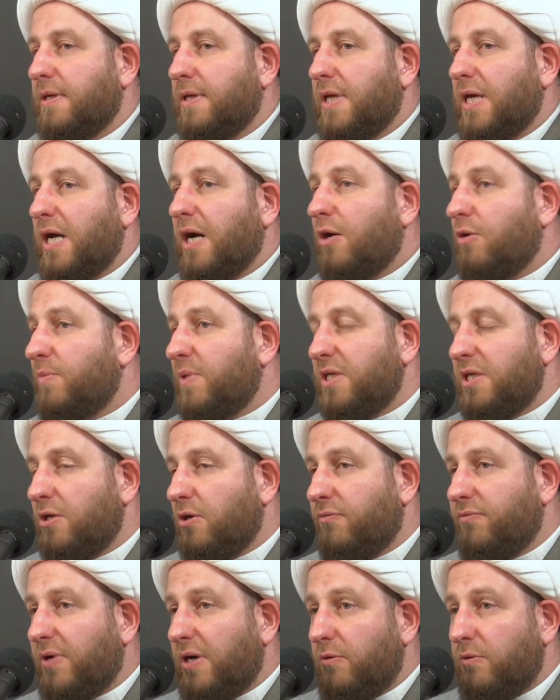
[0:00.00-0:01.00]
How many
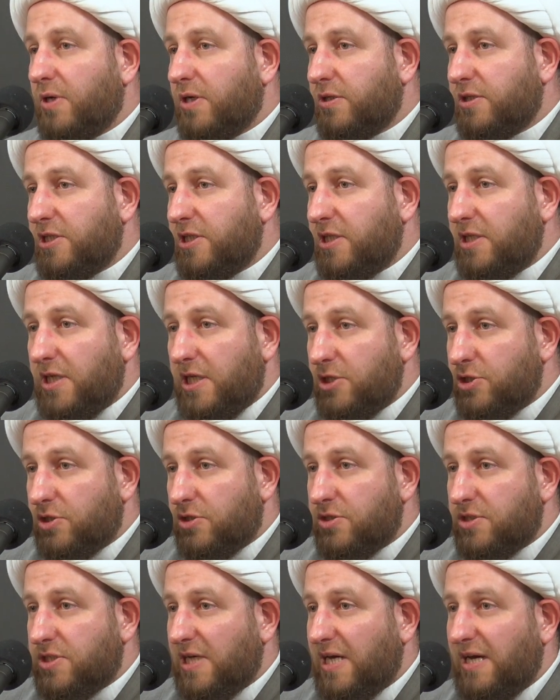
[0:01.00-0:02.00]
of our
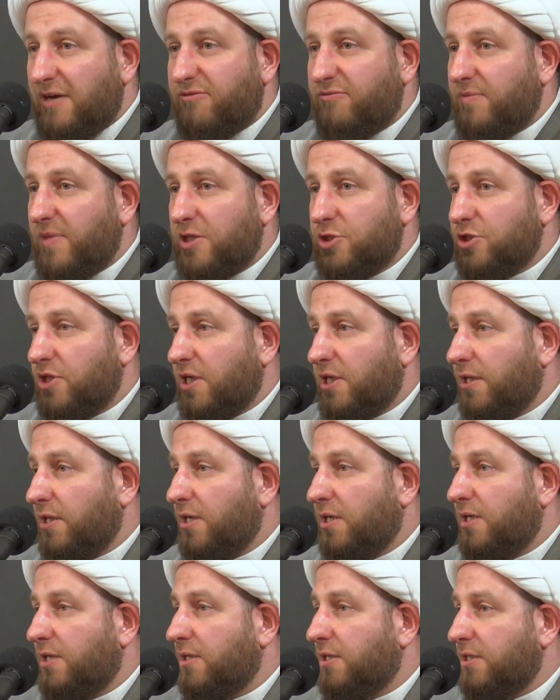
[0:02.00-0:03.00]
teenagers have,
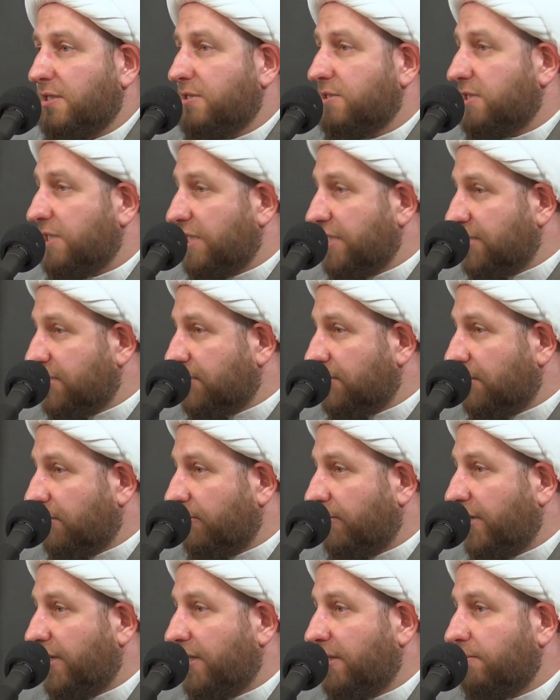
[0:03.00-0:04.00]
mashallah, these
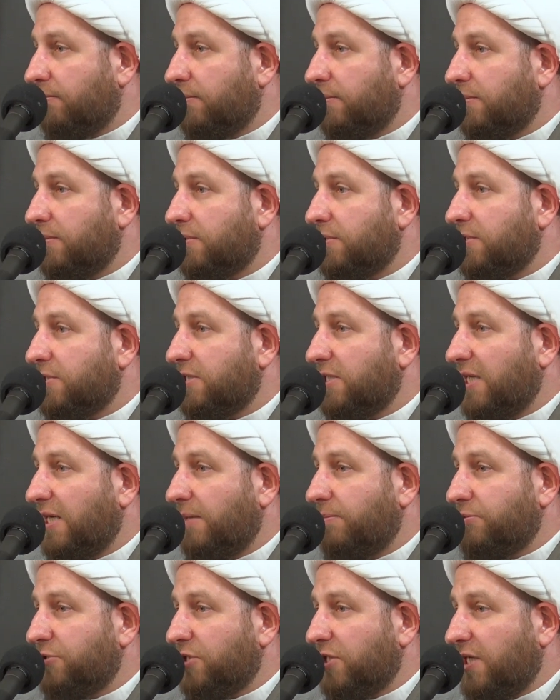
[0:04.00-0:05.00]
Instagram,
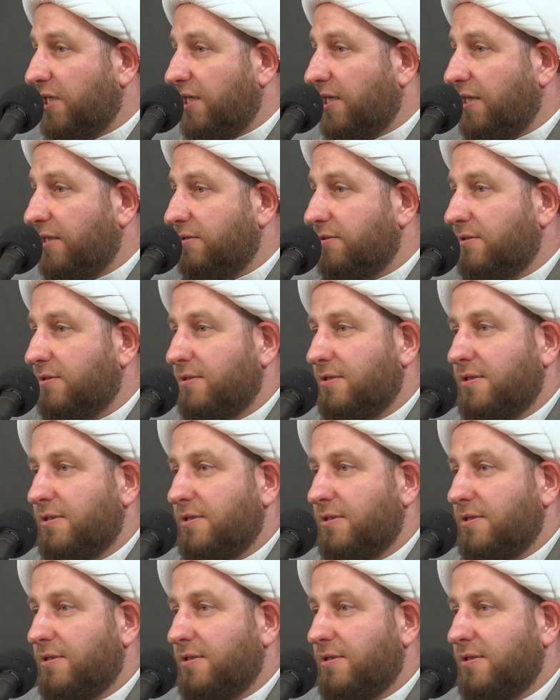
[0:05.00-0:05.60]
Snapchat,